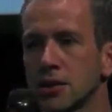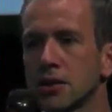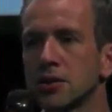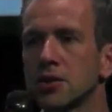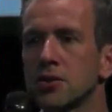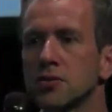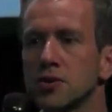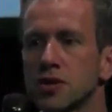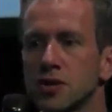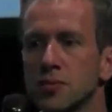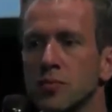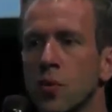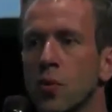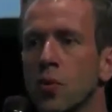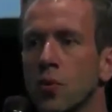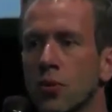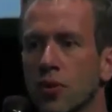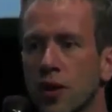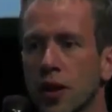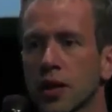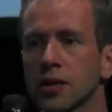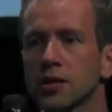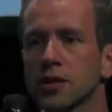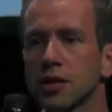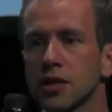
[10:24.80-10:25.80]
to do small
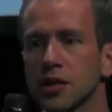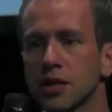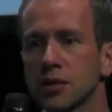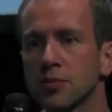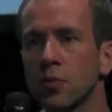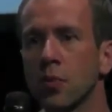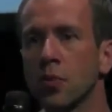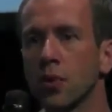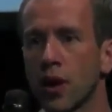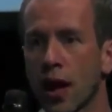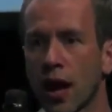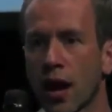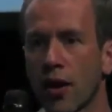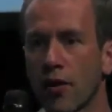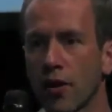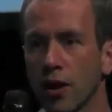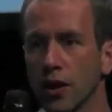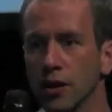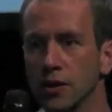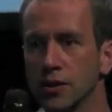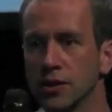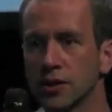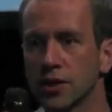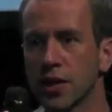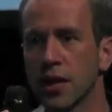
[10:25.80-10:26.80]
things in small
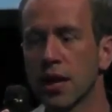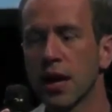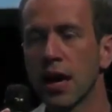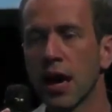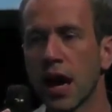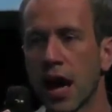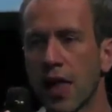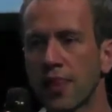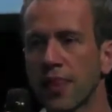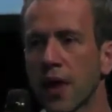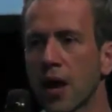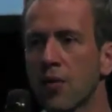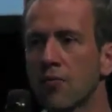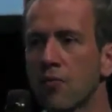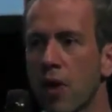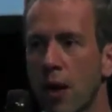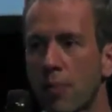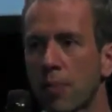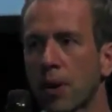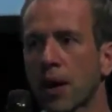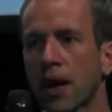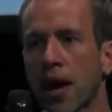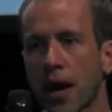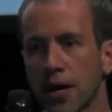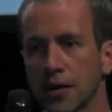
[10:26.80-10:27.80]
areas and then
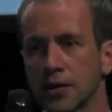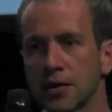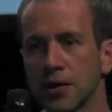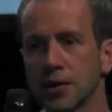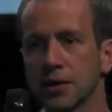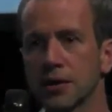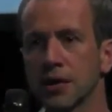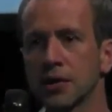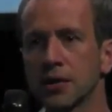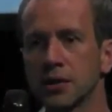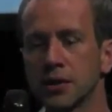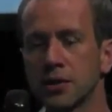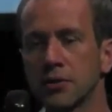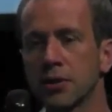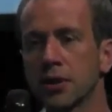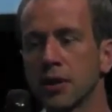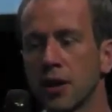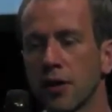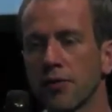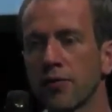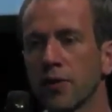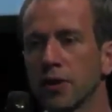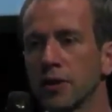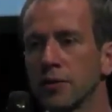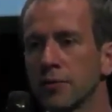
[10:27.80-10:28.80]
replicate it and do it
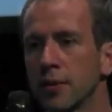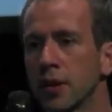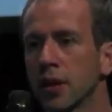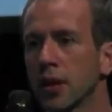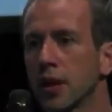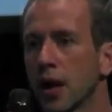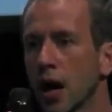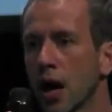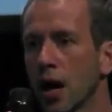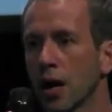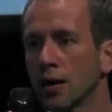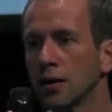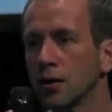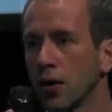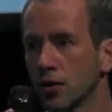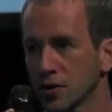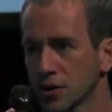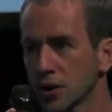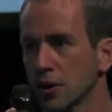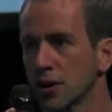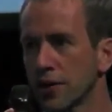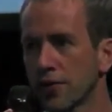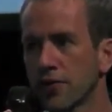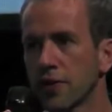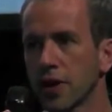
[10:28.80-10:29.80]
over
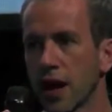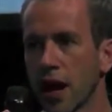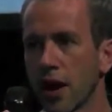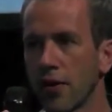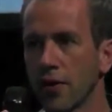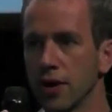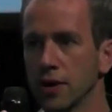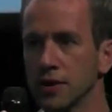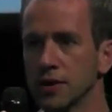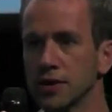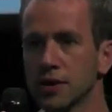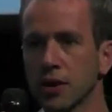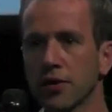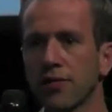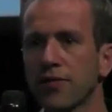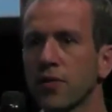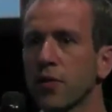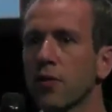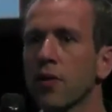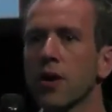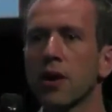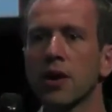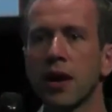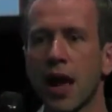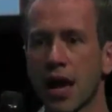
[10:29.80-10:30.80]
lots of different areas. So if
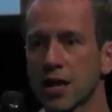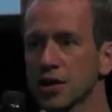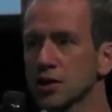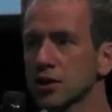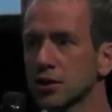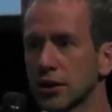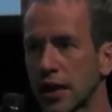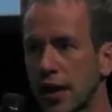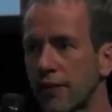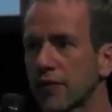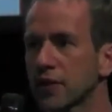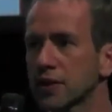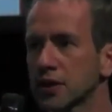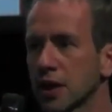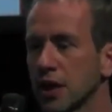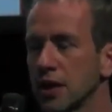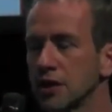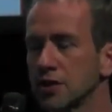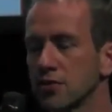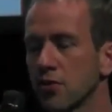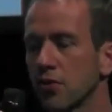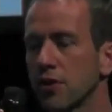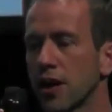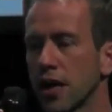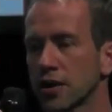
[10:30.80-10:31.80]
you're a national
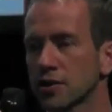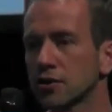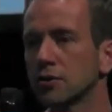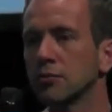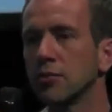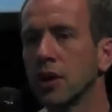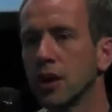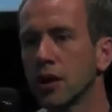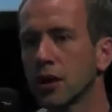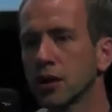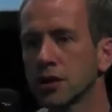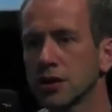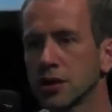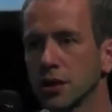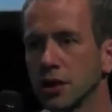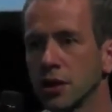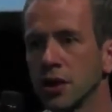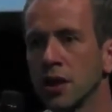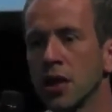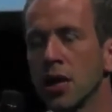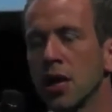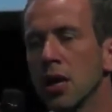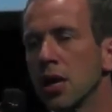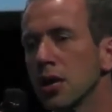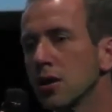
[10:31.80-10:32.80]
advertiser or a national marketer,
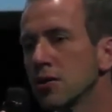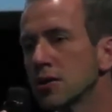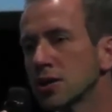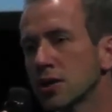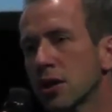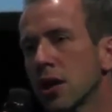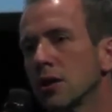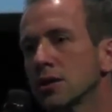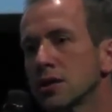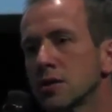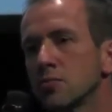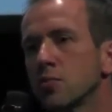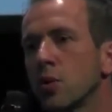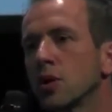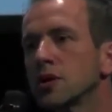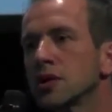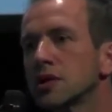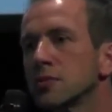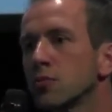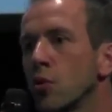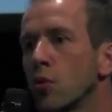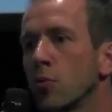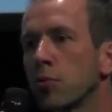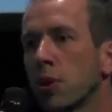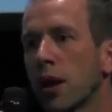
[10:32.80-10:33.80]
you start in one
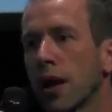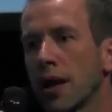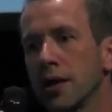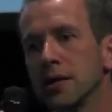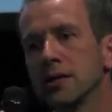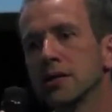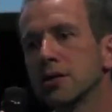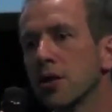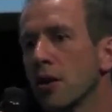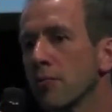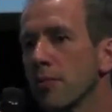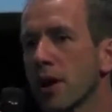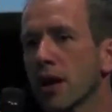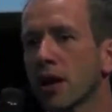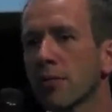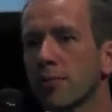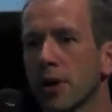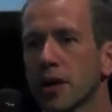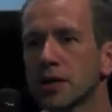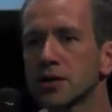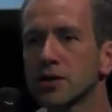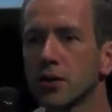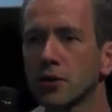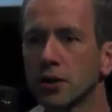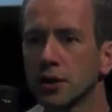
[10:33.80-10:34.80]
small place. Don't make a
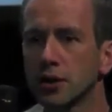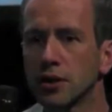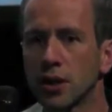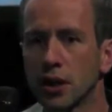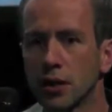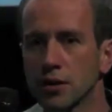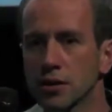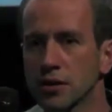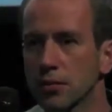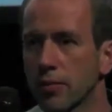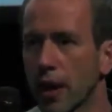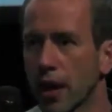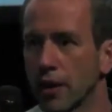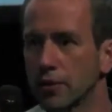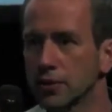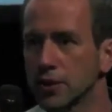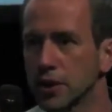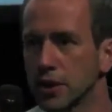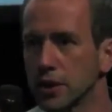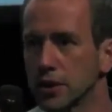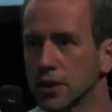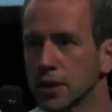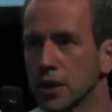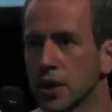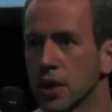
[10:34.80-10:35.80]
big song and dance about
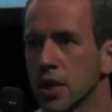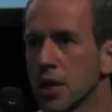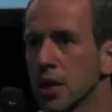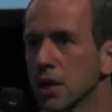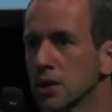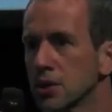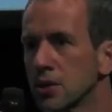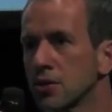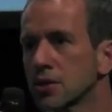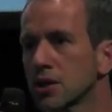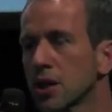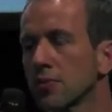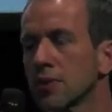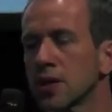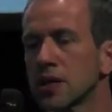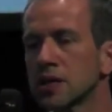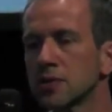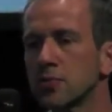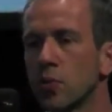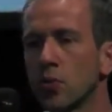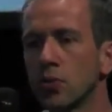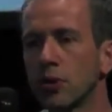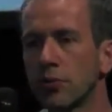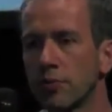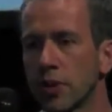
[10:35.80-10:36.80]
it. Do something
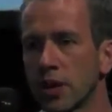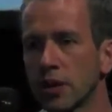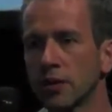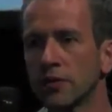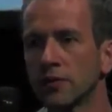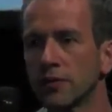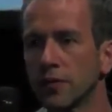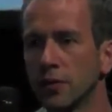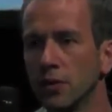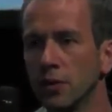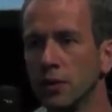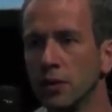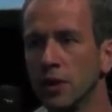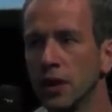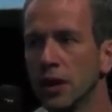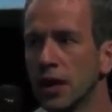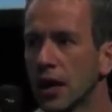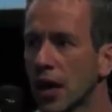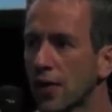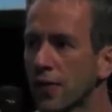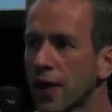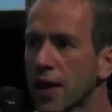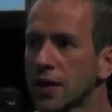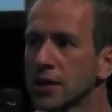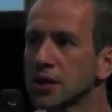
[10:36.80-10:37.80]
small and meaningful,
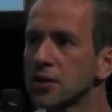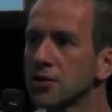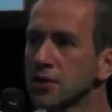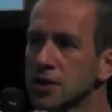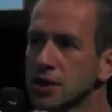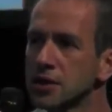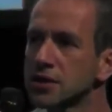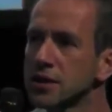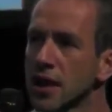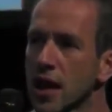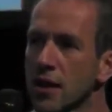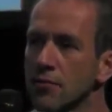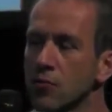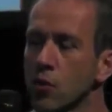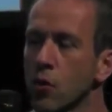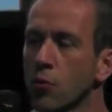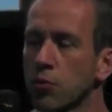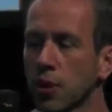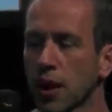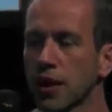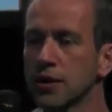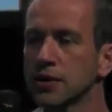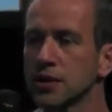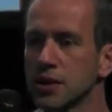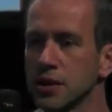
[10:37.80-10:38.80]
and then do it in 10 more
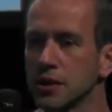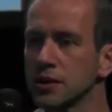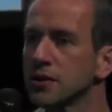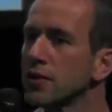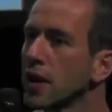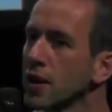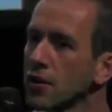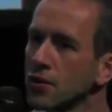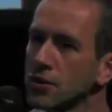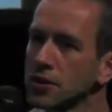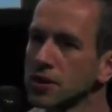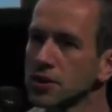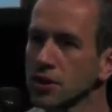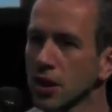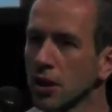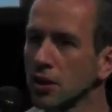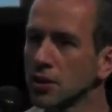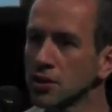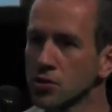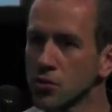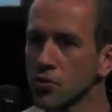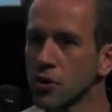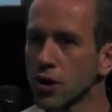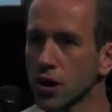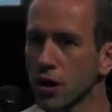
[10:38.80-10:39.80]
places, and then you can
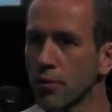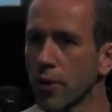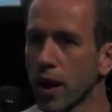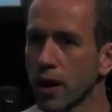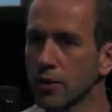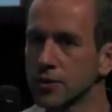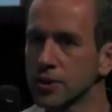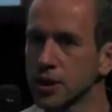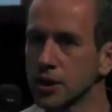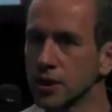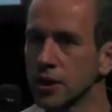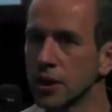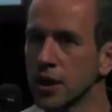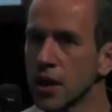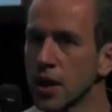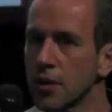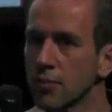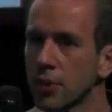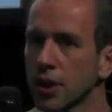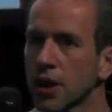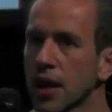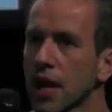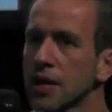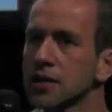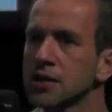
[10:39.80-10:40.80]
start talking about it.
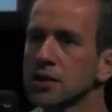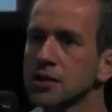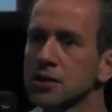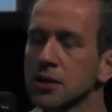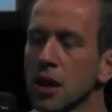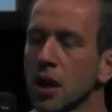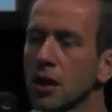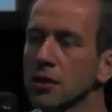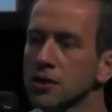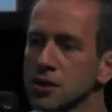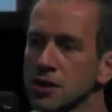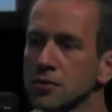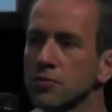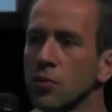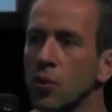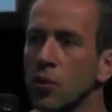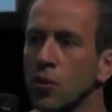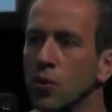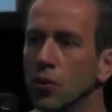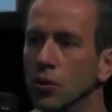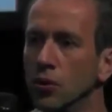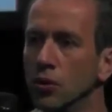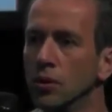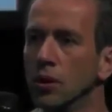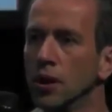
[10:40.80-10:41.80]
But again, start
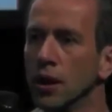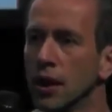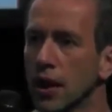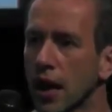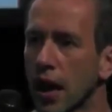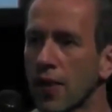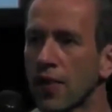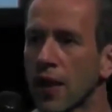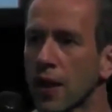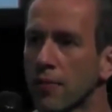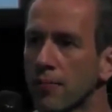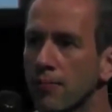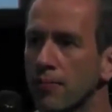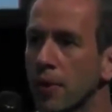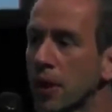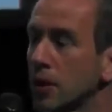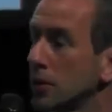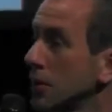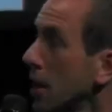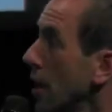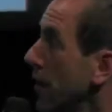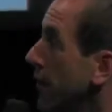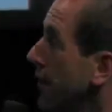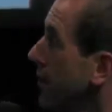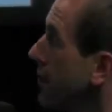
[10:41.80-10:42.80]
small and then
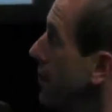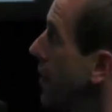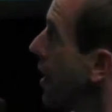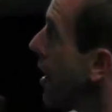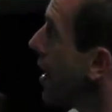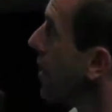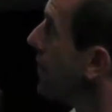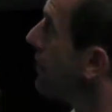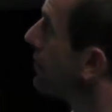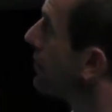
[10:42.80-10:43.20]
build up from there.